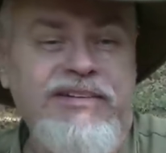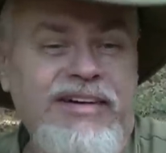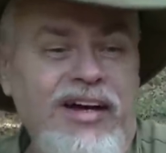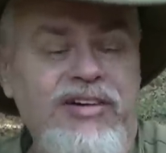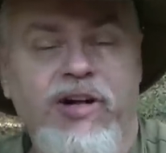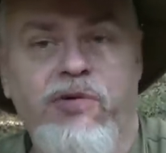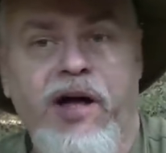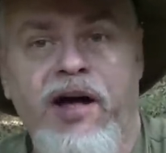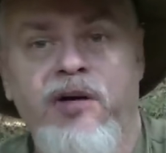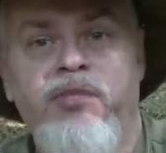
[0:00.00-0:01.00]
does
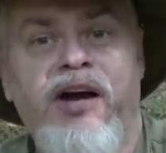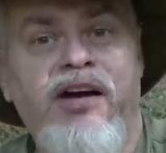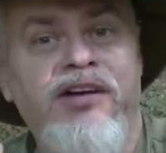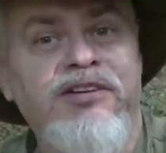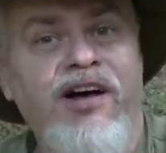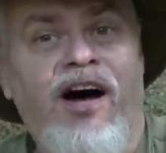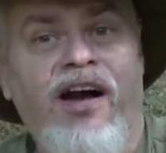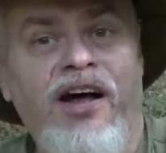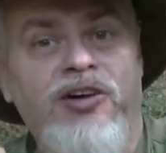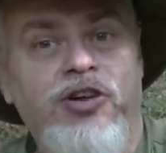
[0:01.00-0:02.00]
okay, but it is
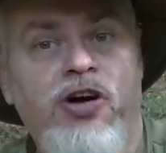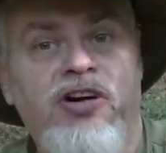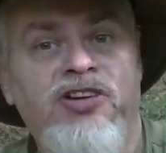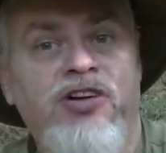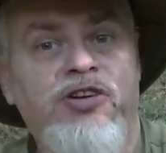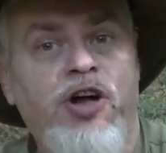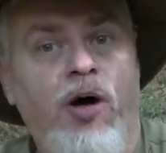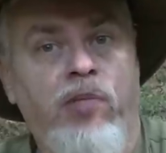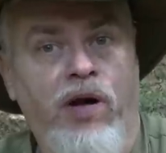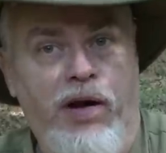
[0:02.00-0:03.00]
not as good as a
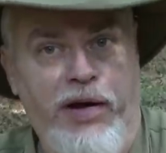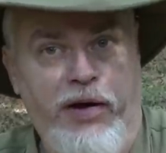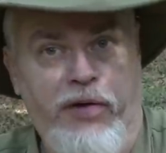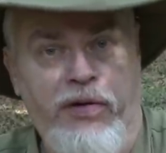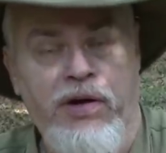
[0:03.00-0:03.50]
double layer